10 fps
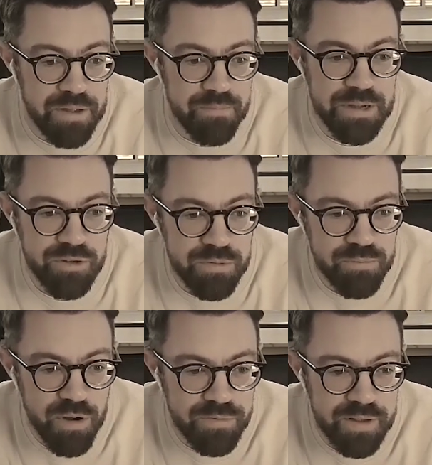the
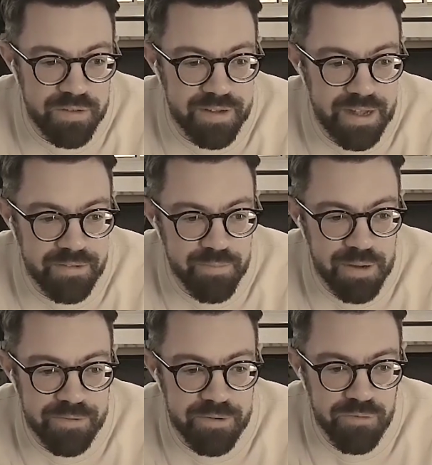impeachment process
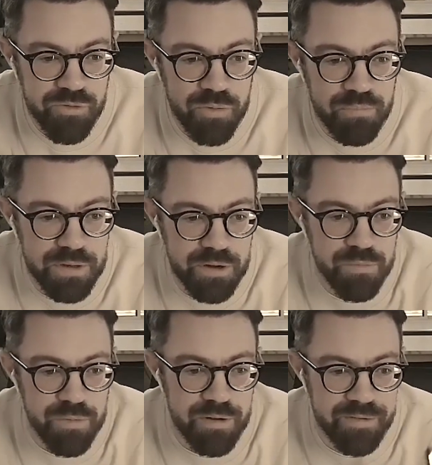against President Trump, you
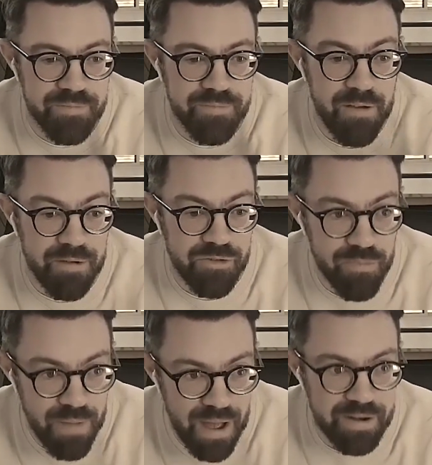know, where it's a very
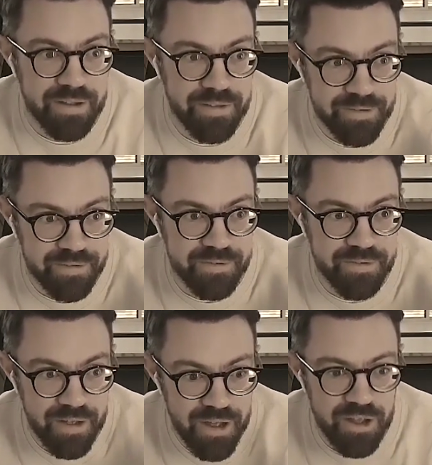dramatic, this
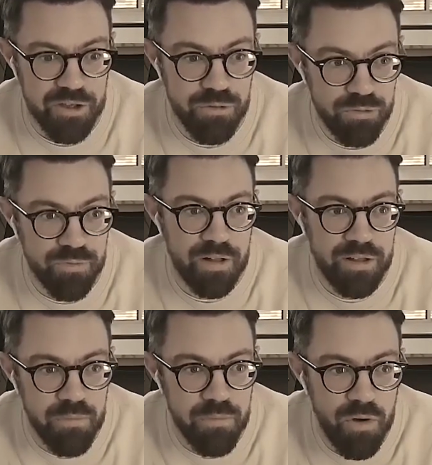is a huge
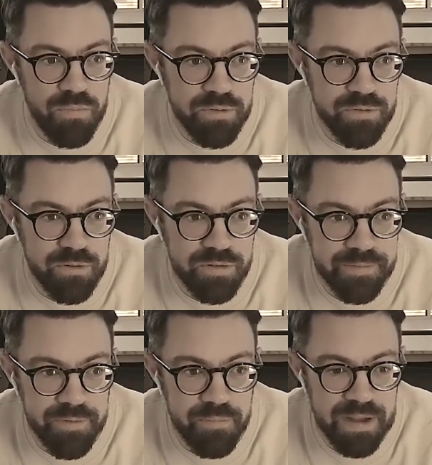volume of open
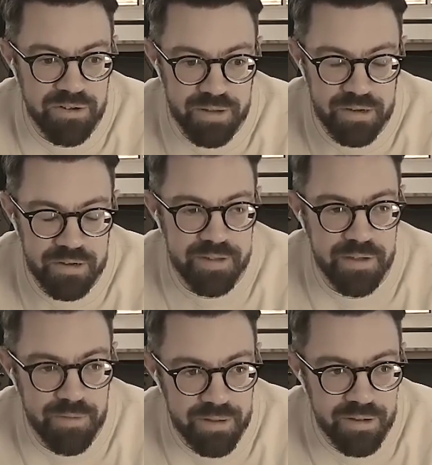source information that is
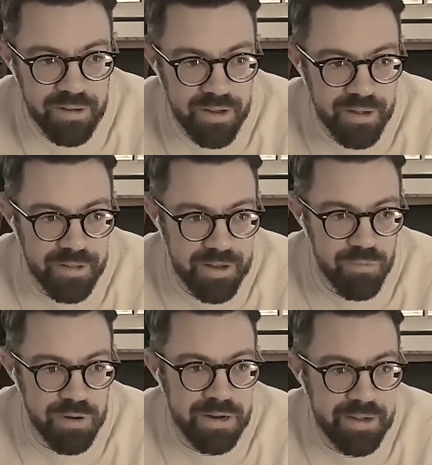giving
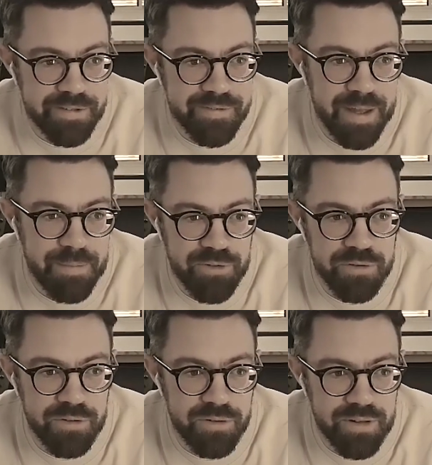like really
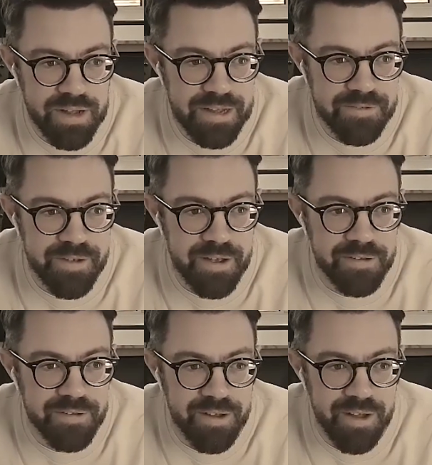exceptional
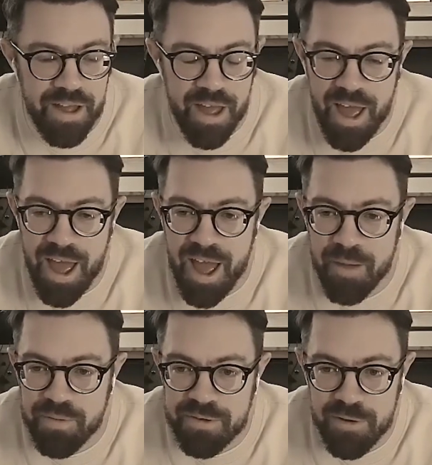insights.
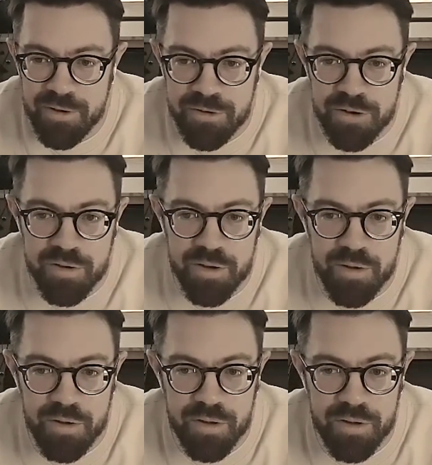Yvonne,
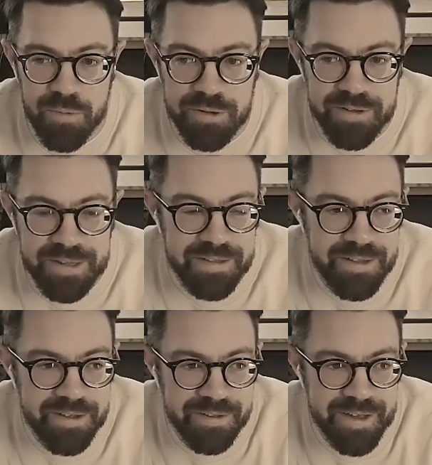what do you
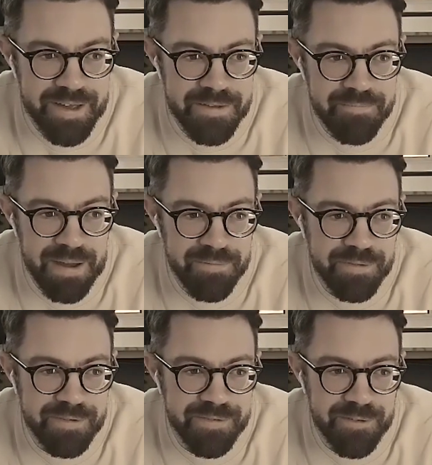think the key
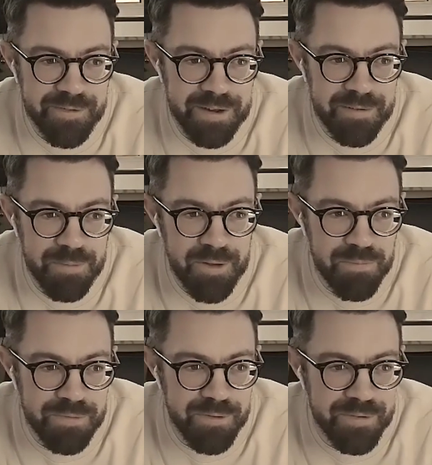benefits associated with
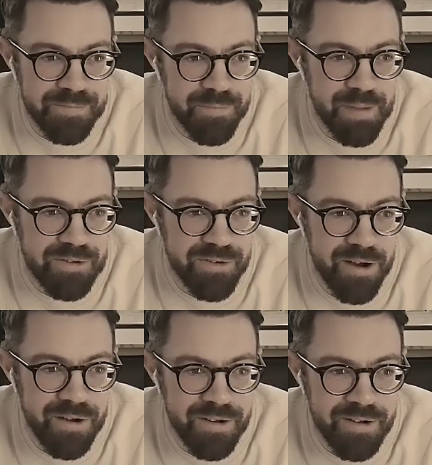open source
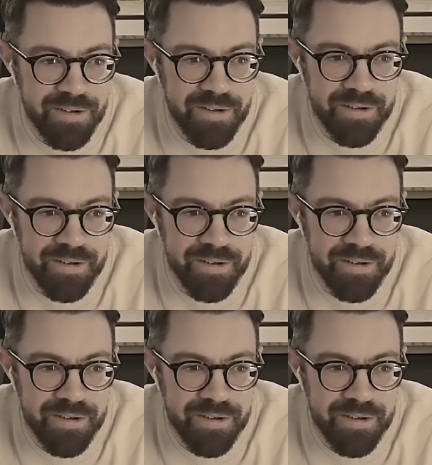information are?